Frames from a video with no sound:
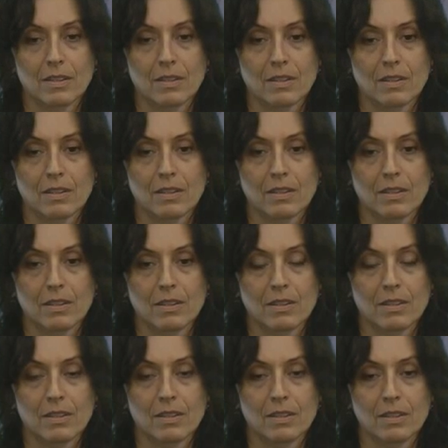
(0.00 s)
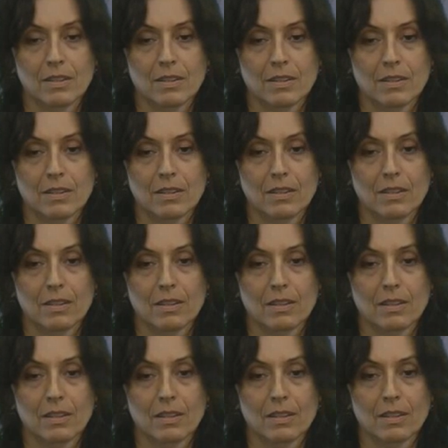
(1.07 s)

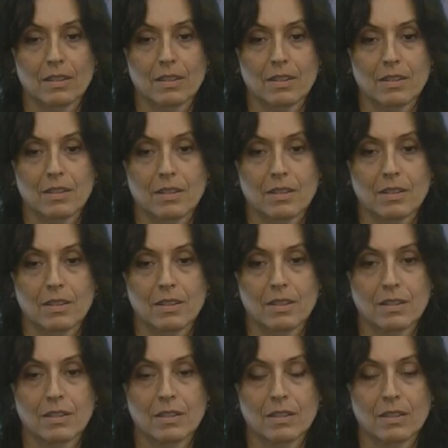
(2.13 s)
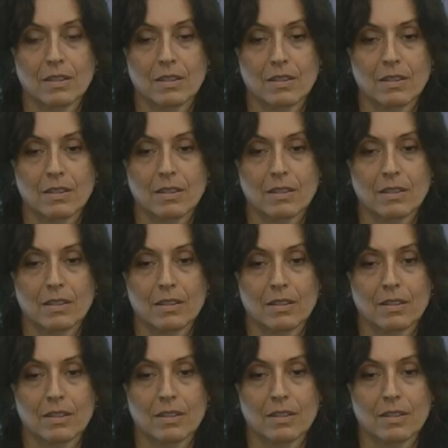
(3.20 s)

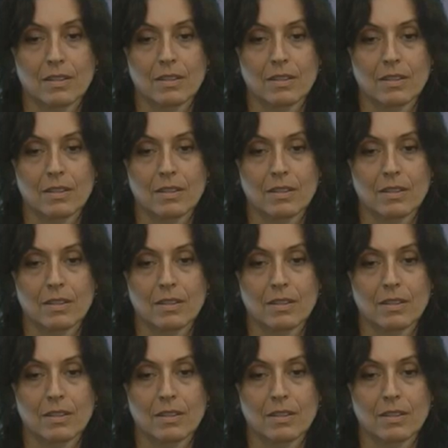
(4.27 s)
[no speech]